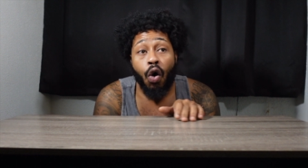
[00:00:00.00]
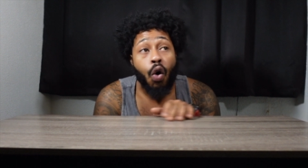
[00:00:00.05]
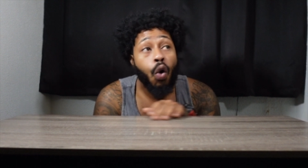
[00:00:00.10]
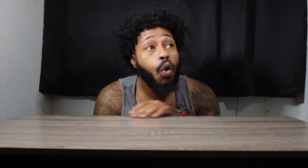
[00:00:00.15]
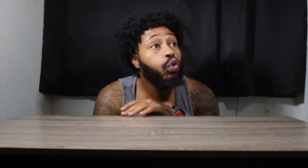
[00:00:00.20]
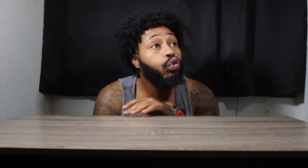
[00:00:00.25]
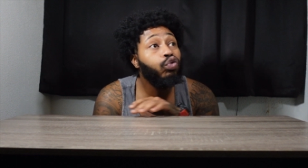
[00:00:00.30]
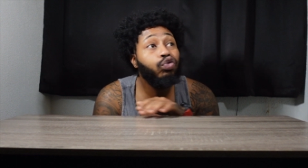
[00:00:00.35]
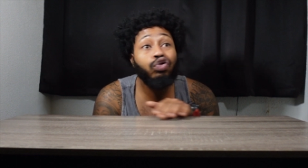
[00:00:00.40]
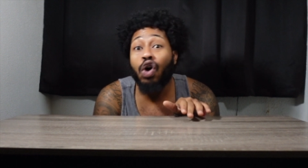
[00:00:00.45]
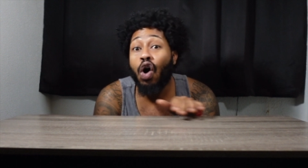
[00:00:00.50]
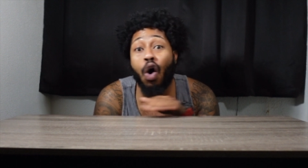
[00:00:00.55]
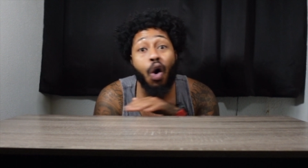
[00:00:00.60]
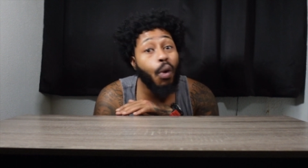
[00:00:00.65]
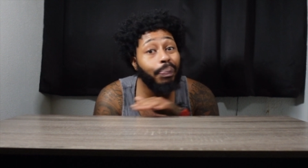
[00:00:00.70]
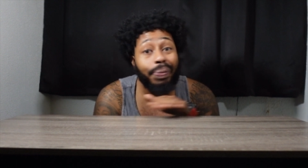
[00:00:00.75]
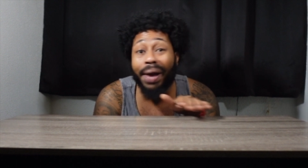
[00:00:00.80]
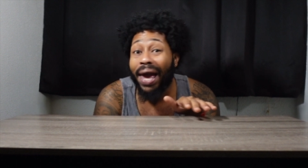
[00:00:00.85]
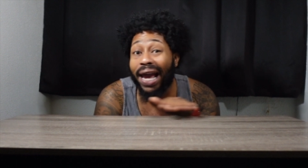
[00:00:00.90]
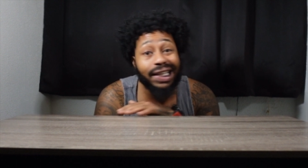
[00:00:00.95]
who
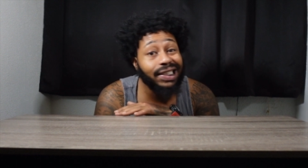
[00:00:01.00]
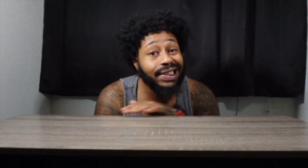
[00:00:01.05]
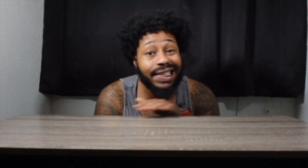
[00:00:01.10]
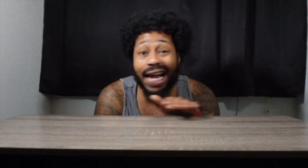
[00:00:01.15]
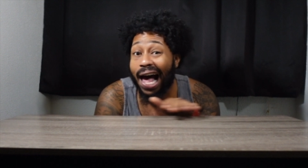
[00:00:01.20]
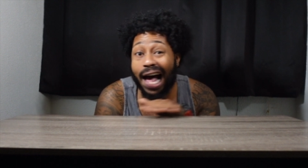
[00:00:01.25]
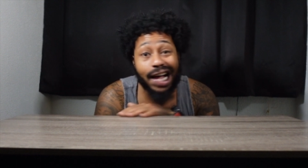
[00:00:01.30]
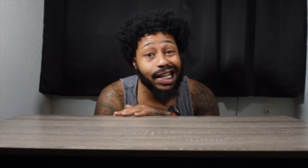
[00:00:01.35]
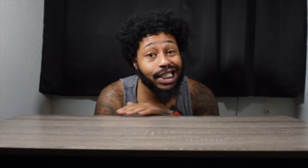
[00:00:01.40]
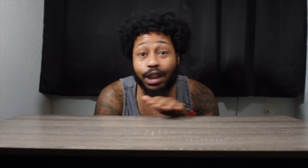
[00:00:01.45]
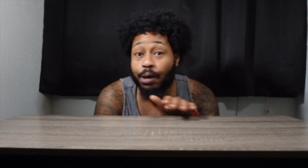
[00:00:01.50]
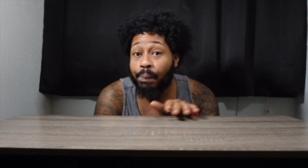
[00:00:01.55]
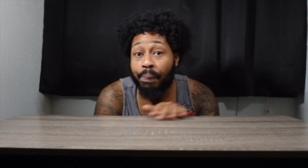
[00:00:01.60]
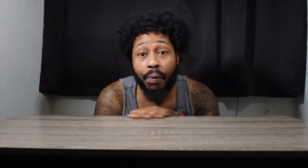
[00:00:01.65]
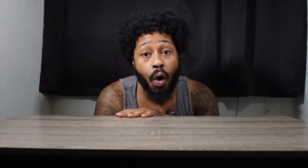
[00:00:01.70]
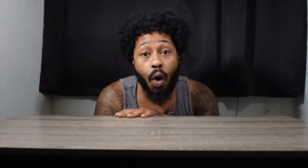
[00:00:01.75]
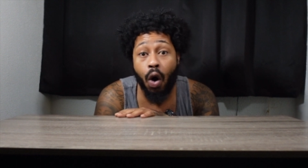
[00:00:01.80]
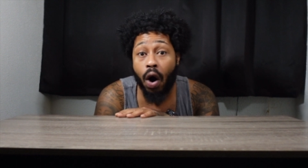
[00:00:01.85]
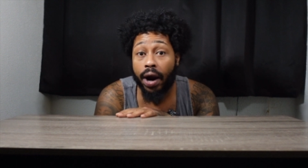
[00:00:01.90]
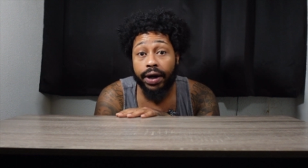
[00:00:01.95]
don't pay child
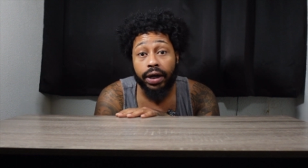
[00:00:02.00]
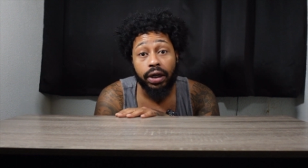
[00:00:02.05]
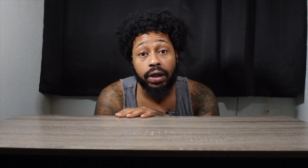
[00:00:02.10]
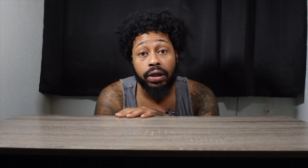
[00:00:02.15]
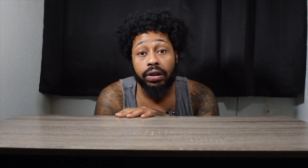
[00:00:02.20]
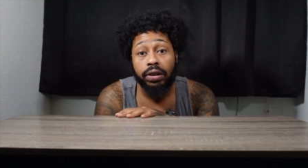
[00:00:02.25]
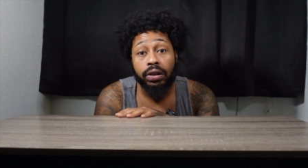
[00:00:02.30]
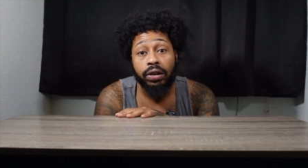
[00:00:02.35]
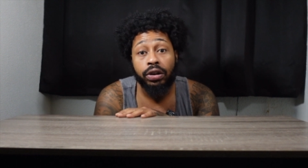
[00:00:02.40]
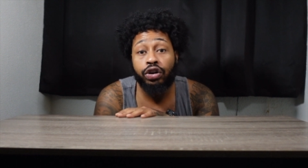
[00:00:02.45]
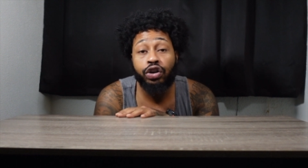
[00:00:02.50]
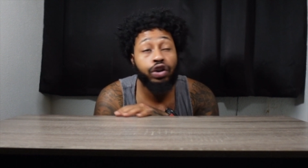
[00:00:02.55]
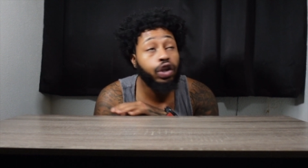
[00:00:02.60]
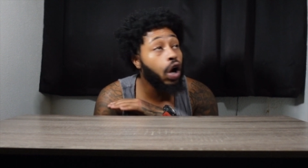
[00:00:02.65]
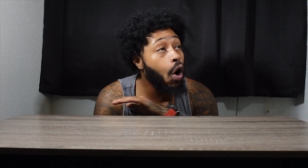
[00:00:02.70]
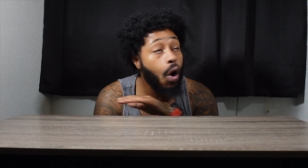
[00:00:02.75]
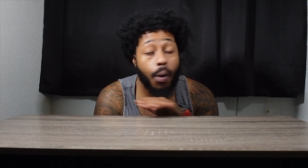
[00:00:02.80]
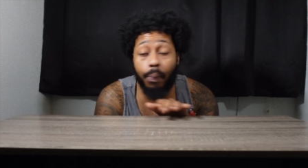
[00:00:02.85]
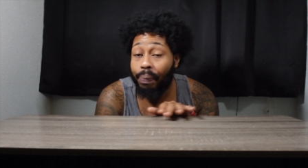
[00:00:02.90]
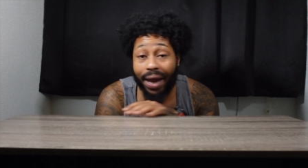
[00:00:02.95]
support.
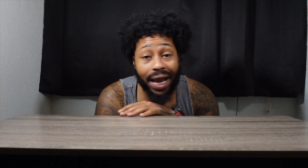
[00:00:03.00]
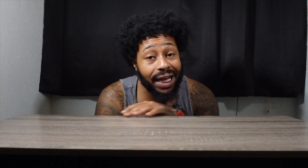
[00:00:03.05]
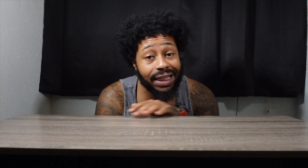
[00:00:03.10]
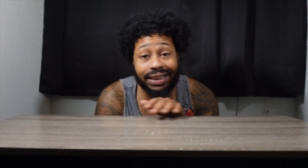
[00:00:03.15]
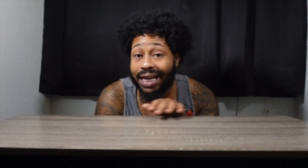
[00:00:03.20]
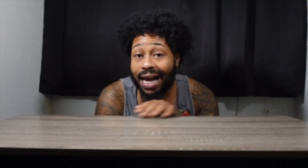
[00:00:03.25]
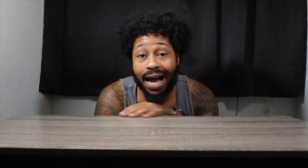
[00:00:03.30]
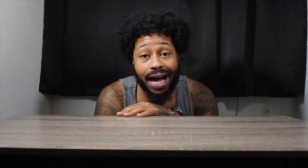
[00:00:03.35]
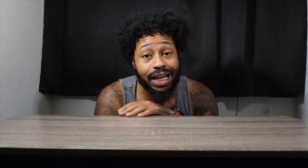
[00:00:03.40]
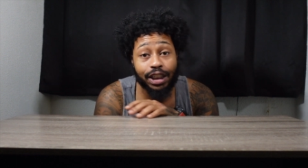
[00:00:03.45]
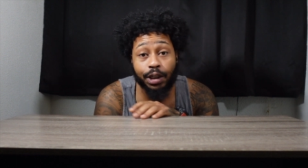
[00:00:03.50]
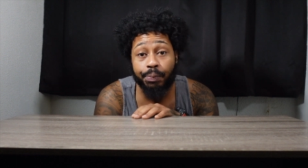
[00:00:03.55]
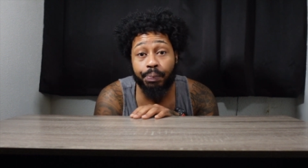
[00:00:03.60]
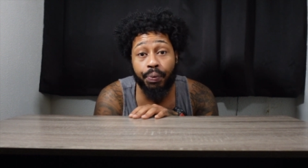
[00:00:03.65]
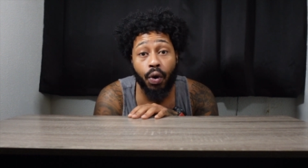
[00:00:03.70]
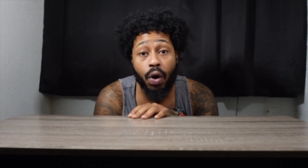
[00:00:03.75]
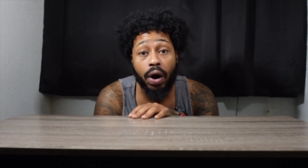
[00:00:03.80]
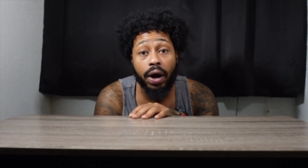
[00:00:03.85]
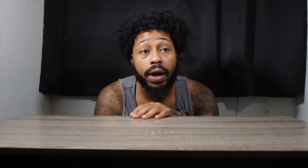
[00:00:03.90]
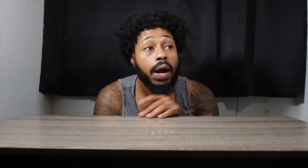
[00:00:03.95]
Don't pay child
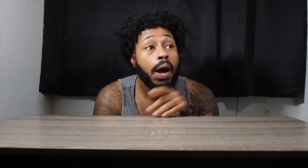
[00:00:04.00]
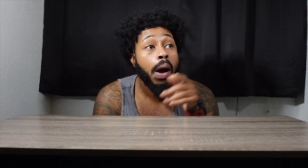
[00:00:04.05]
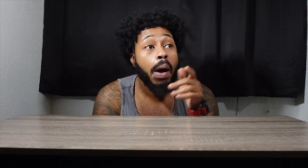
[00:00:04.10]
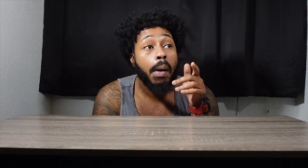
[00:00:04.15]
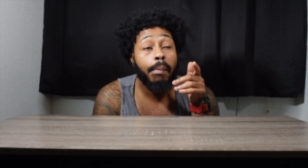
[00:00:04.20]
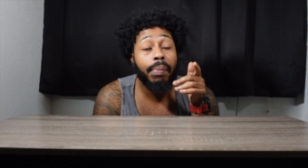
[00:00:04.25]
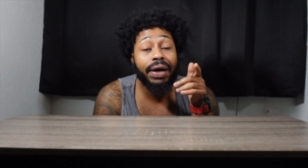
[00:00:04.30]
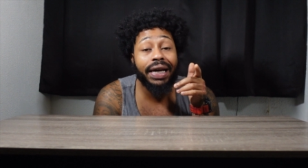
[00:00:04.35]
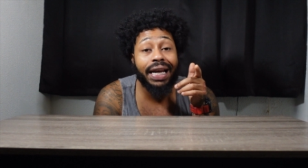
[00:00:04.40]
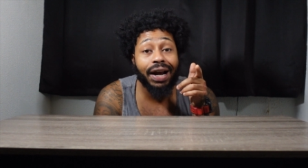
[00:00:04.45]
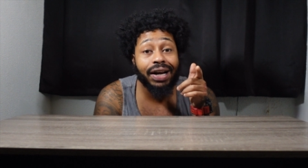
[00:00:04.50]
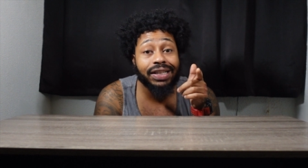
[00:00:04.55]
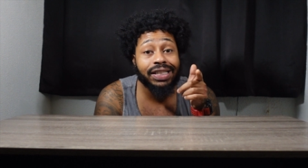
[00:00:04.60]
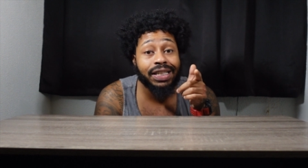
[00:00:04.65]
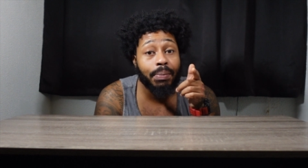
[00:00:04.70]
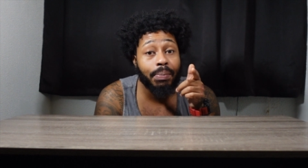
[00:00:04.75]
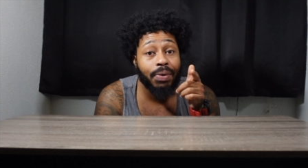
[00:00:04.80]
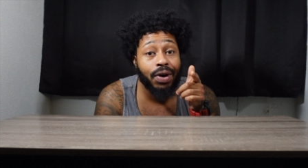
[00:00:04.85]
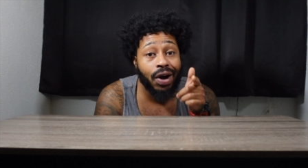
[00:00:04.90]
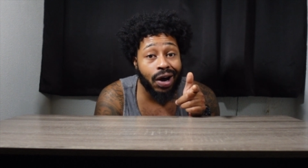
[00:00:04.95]
support. But there are
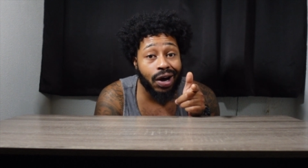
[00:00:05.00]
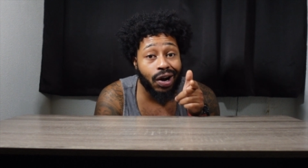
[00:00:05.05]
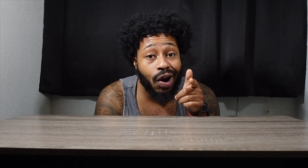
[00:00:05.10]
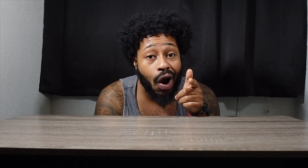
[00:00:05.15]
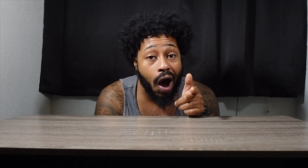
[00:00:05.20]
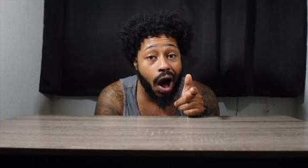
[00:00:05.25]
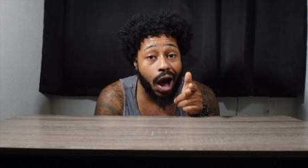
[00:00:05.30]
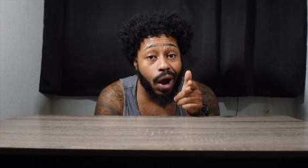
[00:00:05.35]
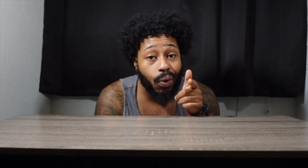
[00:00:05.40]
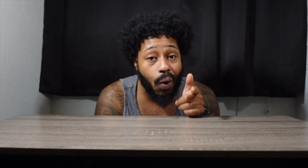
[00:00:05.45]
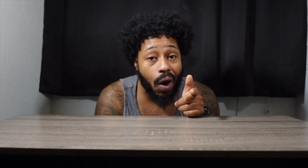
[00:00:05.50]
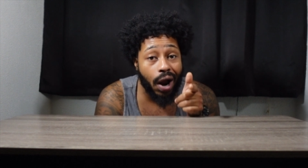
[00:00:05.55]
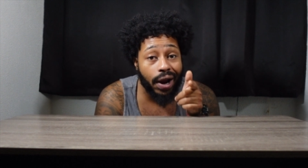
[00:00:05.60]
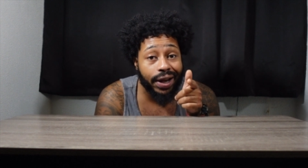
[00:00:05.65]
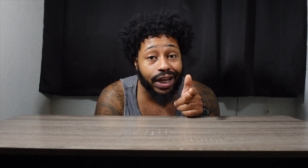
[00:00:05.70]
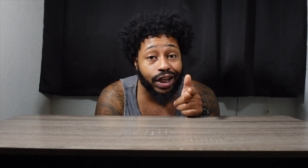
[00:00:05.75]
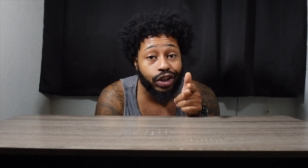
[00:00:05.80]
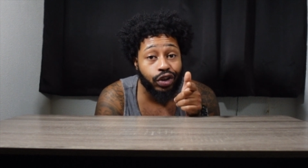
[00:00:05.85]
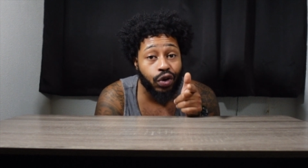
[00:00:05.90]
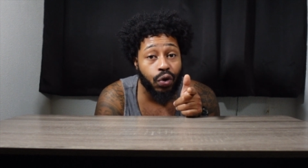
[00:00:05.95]
some good,
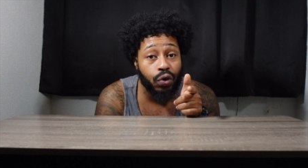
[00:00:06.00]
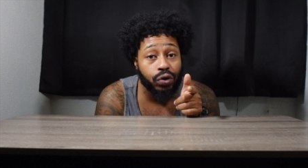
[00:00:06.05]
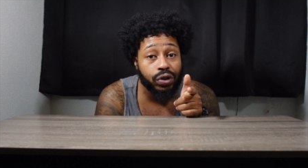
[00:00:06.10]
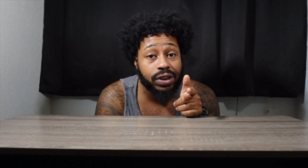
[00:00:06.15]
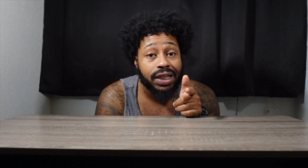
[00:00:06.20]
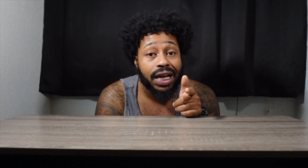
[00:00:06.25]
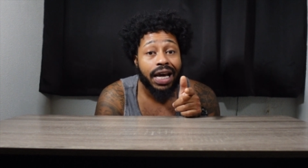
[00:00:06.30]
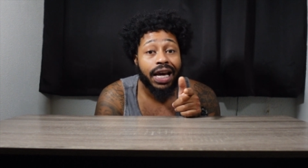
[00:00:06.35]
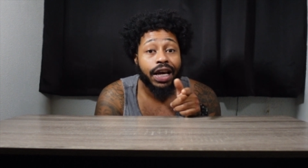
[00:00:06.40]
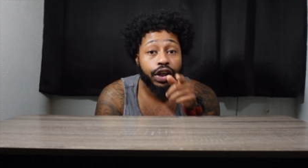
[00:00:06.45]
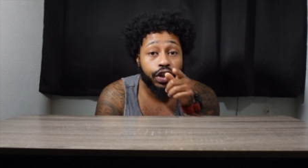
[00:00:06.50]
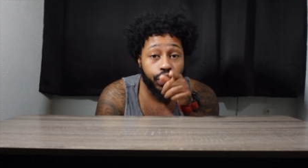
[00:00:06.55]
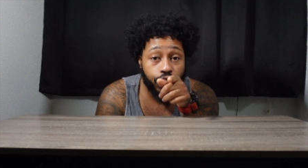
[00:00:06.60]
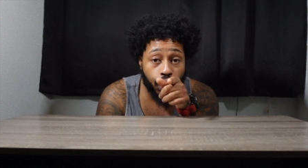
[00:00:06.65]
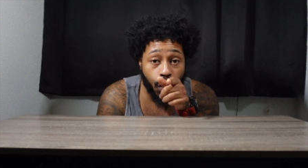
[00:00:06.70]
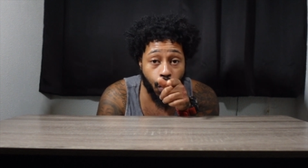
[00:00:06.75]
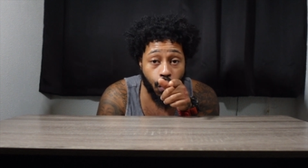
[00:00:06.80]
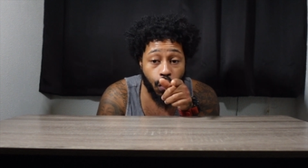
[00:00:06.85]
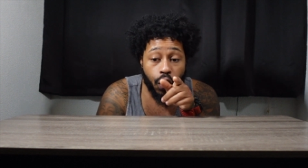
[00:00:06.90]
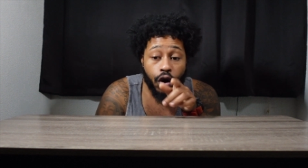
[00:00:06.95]
hardworking dudes.
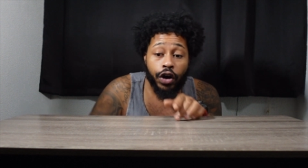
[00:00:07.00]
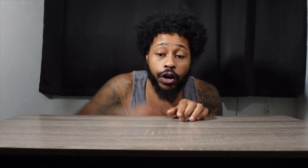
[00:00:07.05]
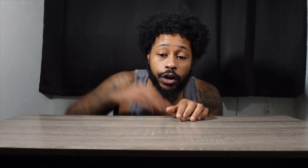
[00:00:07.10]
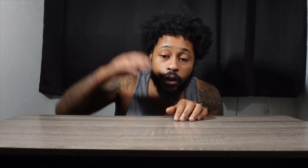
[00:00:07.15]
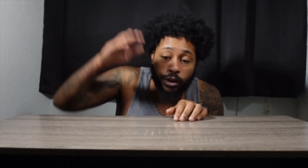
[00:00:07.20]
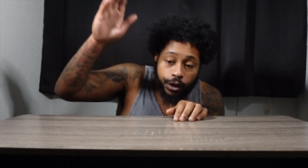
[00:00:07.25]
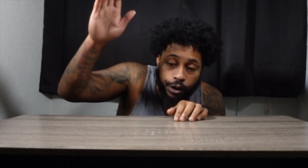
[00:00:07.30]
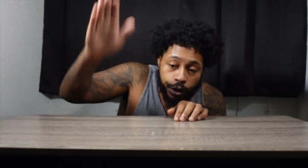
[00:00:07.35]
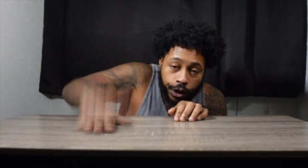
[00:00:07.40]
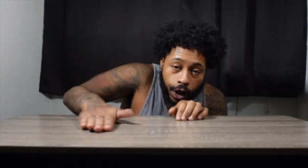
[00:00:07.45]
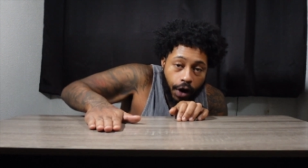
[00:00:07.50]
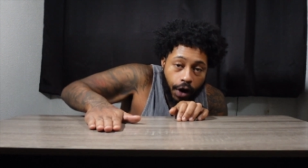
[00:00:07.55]
You your